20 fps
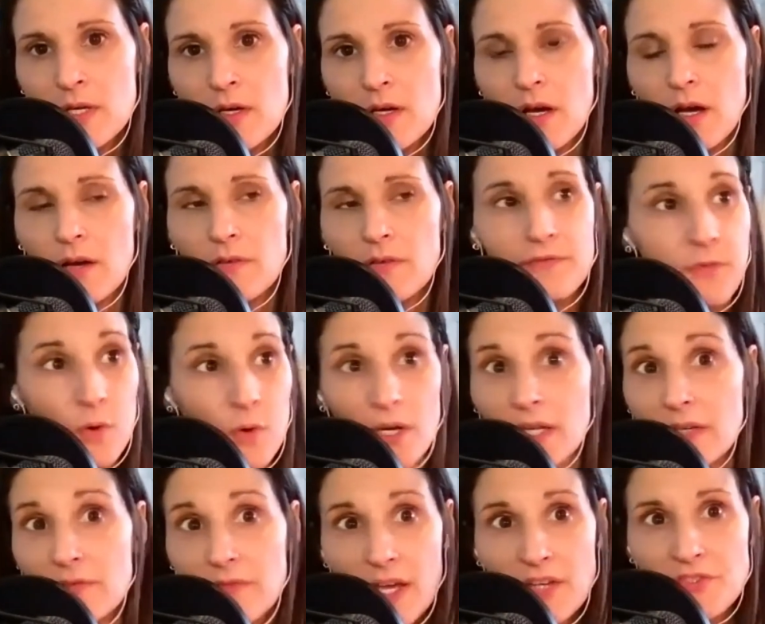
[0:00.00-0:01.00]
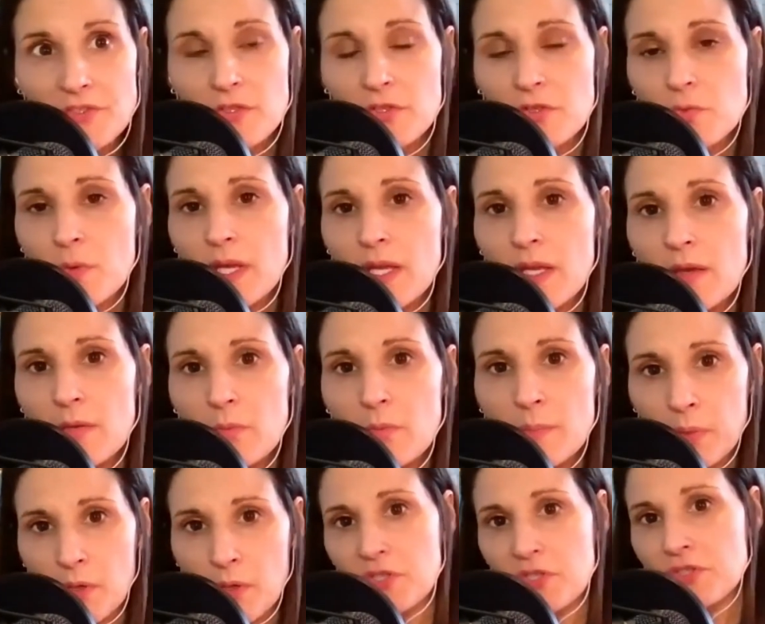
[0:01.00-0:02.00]
of 40 investors, we
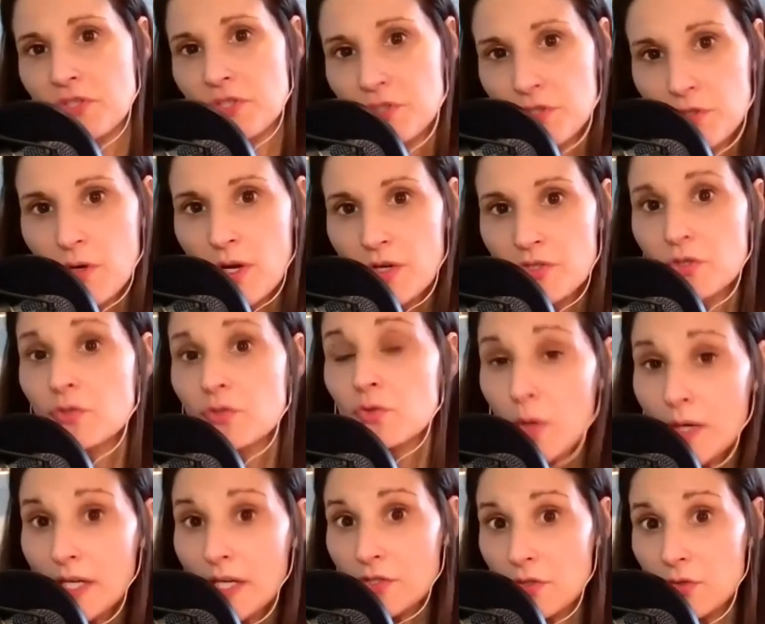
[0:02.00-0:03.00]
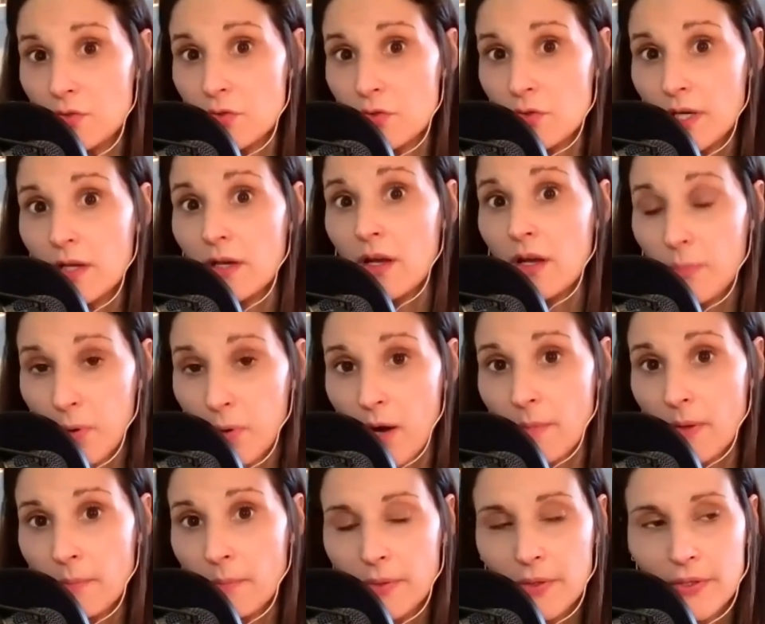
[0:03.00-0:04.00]
purchased a 222 unit
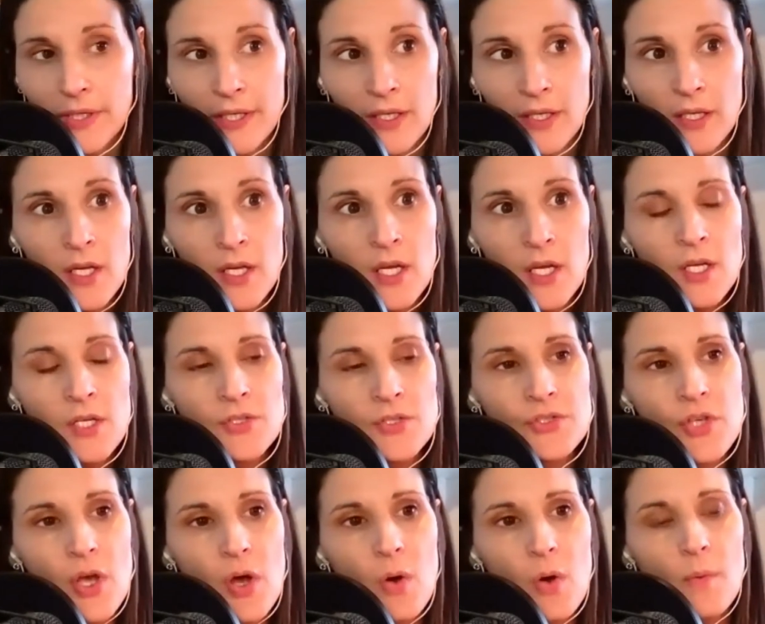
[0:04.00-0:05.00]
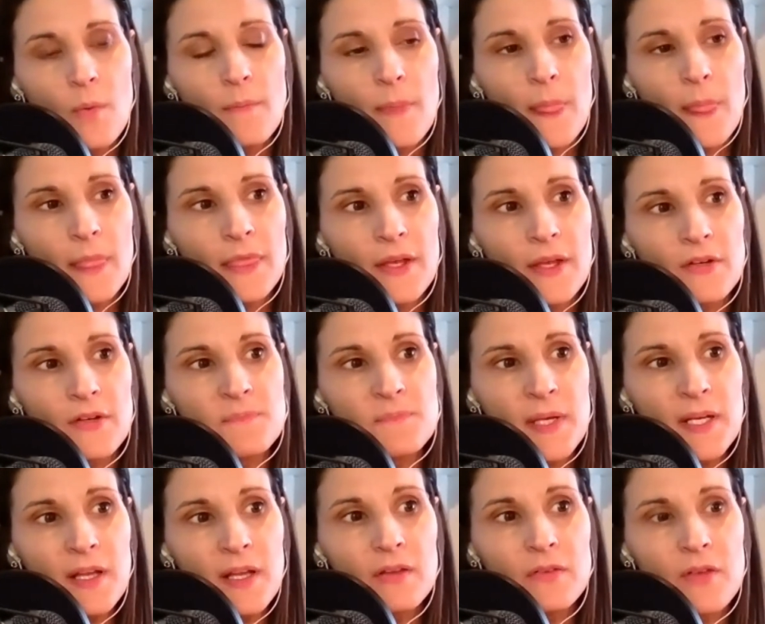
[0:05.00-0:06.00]
apartment building. So there's
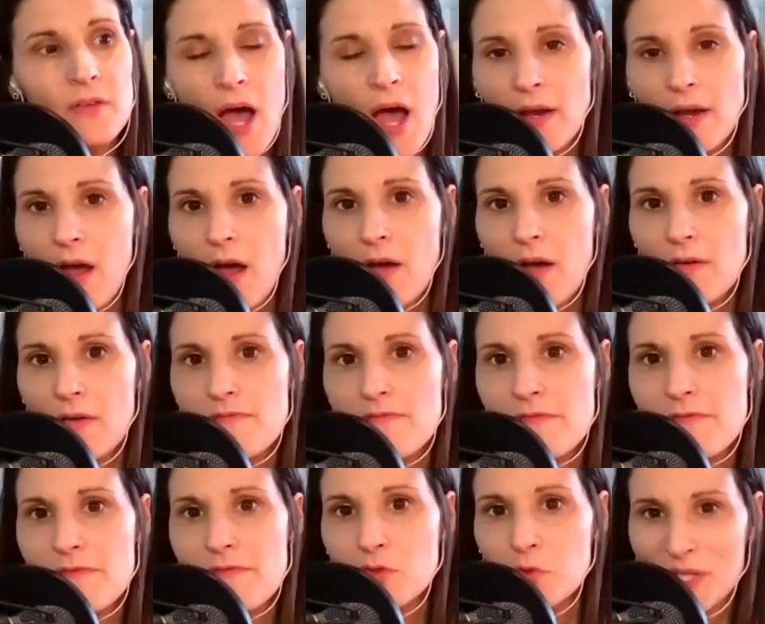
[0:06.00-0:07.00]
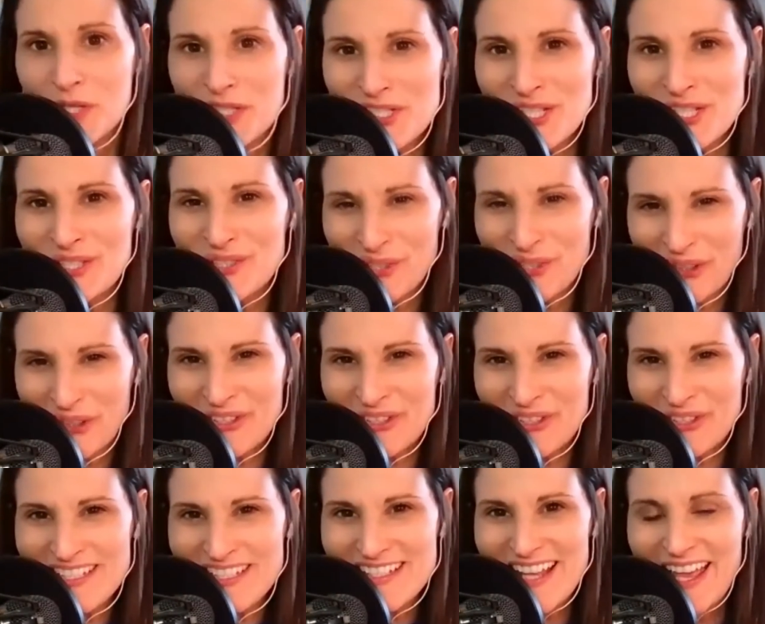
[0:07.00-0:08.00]
been a lot of twists and
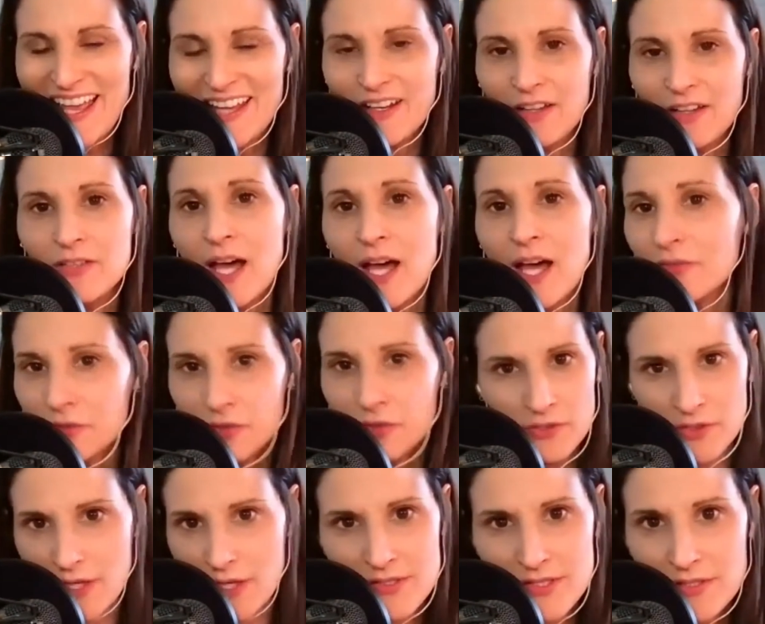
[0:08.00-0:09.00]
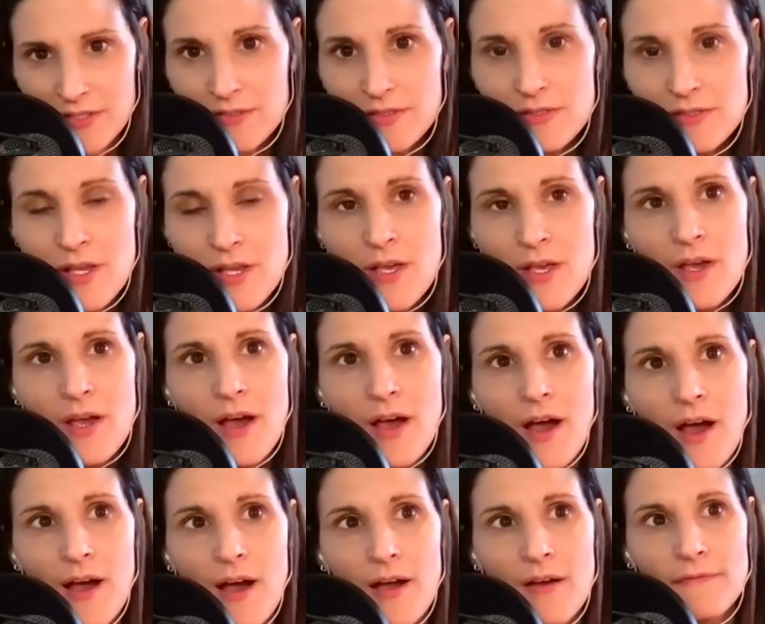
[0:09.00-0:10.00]
turns and a lot of learned lessons
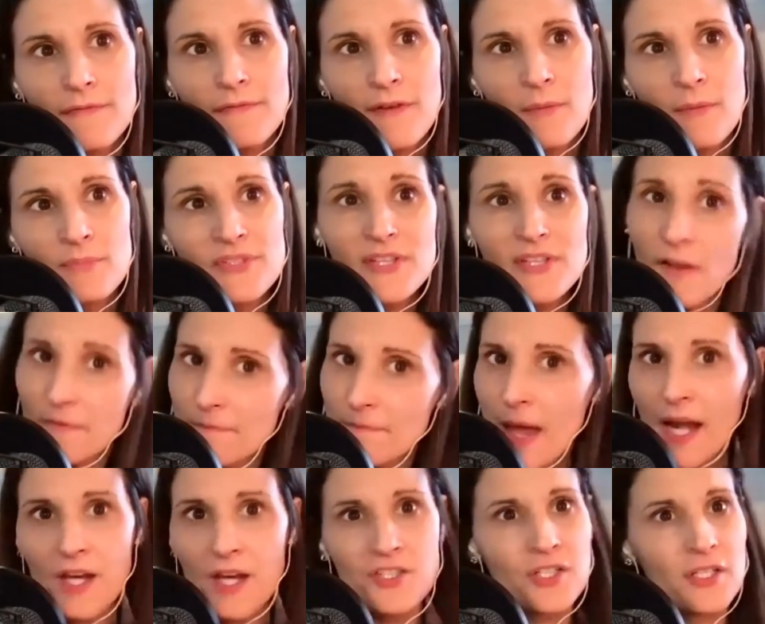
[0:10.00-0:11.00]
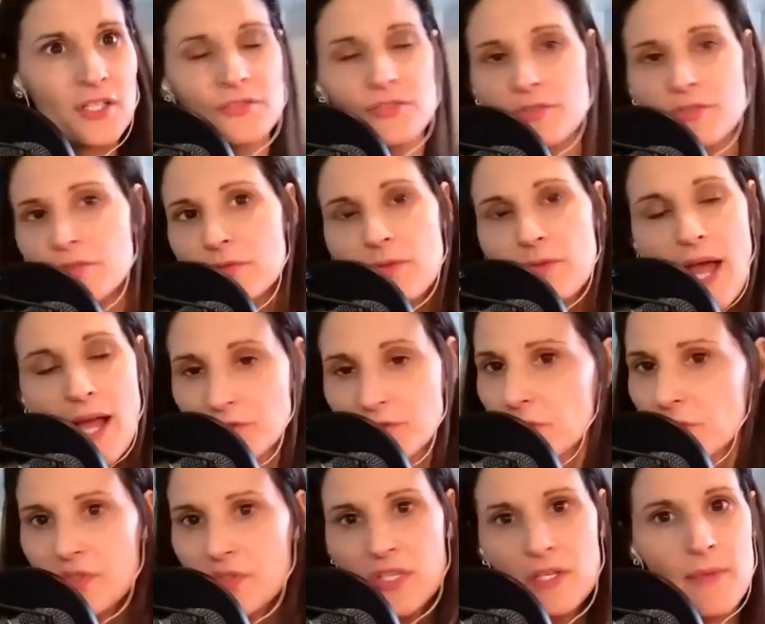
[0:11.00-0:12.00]
from self-managing to
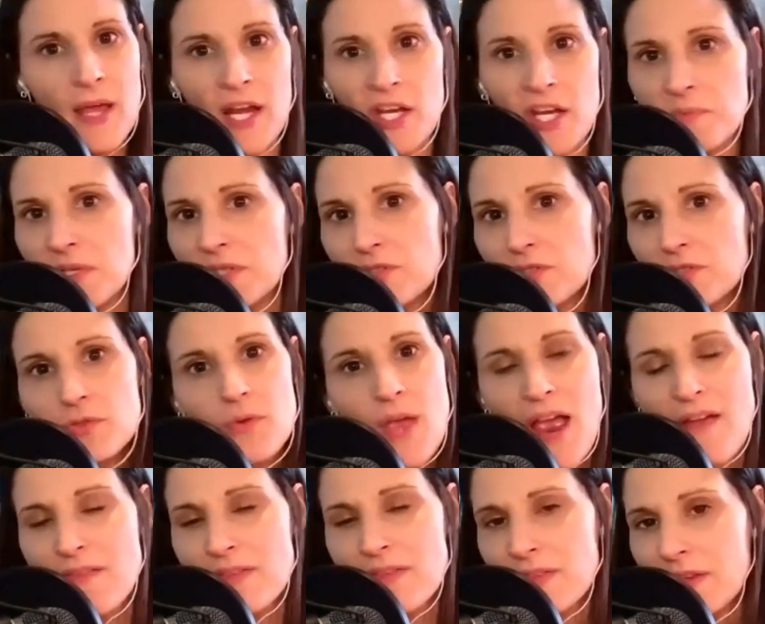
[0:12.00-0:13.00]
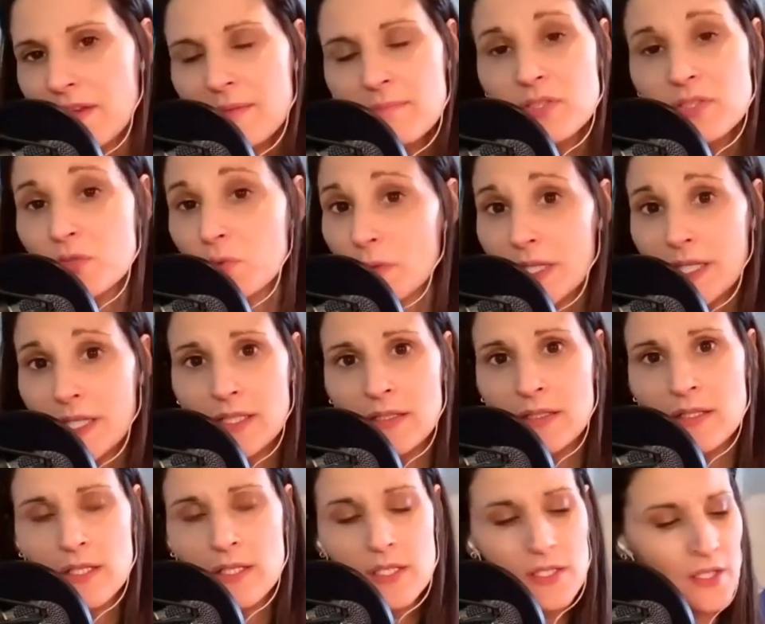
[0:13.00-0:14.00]
outsourcing management to everything in
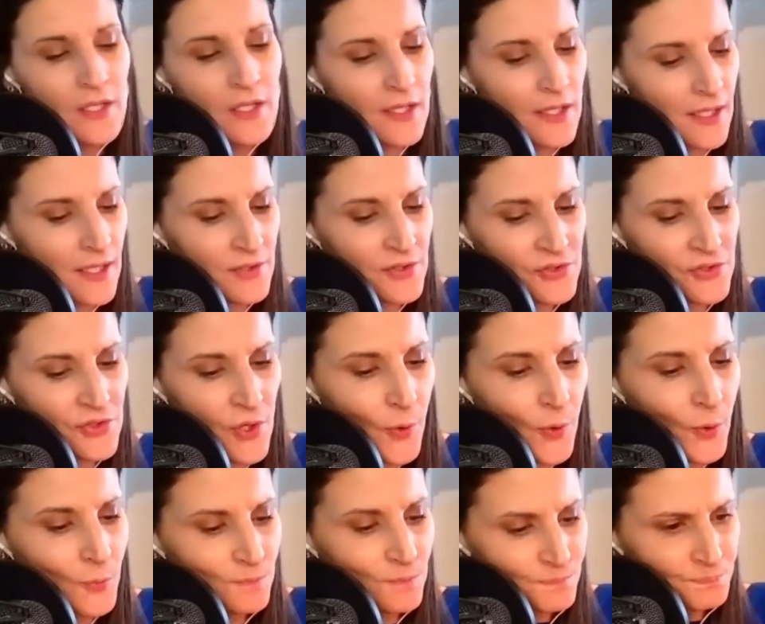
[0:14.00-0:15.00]
between. So